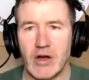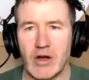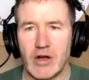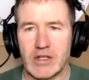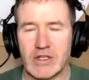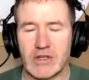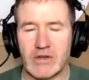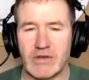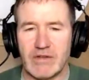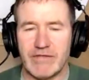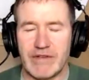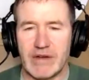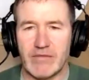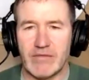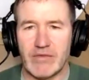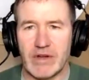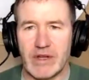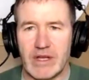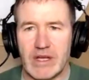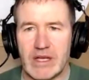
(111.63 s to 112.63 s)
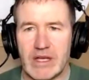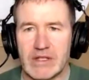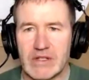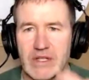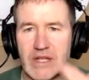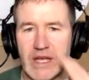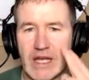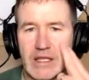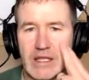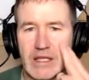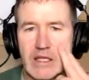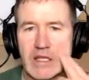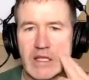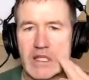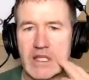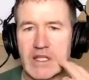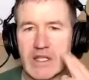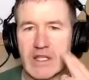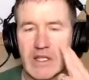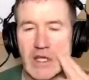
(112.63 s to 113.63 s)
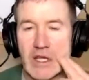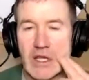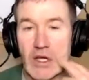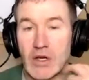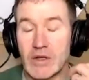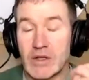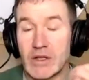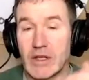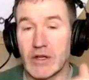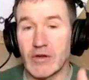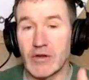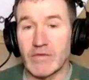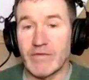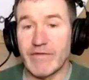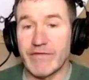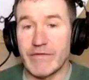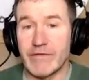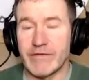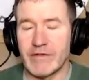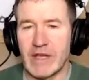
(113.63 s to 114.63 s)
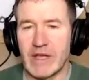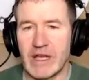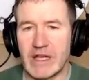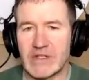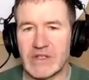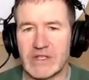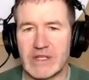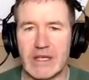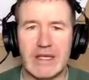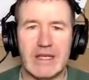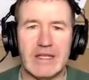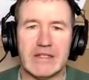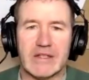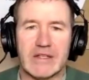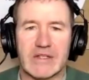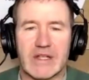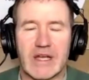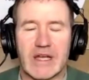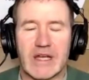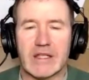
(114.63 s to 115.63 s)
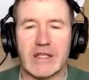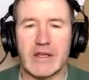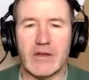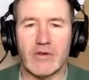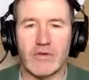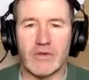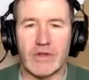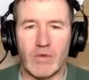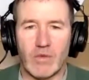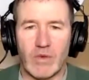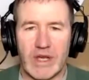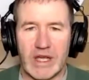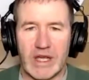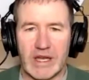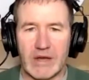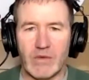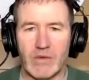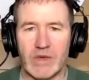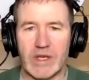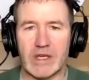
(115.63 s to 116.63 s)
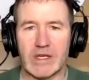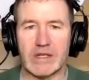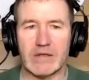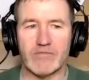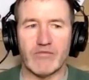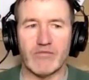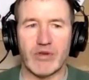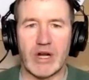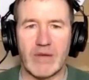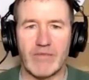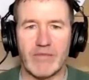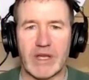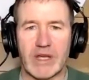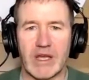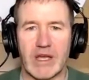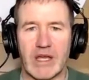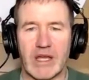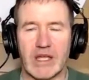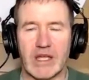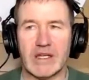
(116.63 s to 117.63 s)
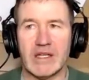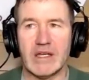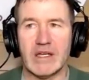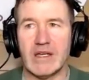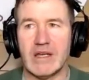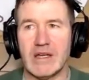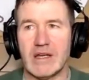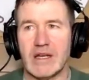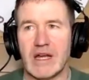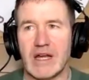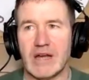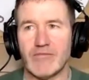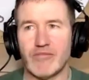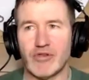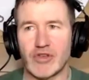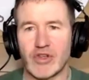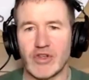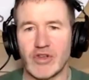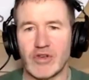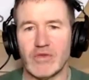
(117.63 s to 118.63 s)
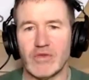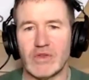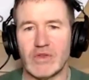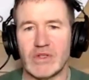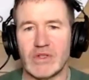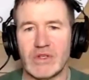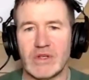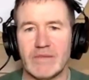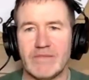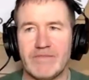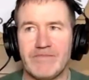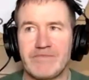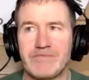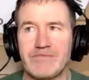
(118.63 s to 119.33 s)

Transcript: Also in February, it's not seeds is not the only way that we can propagate and produce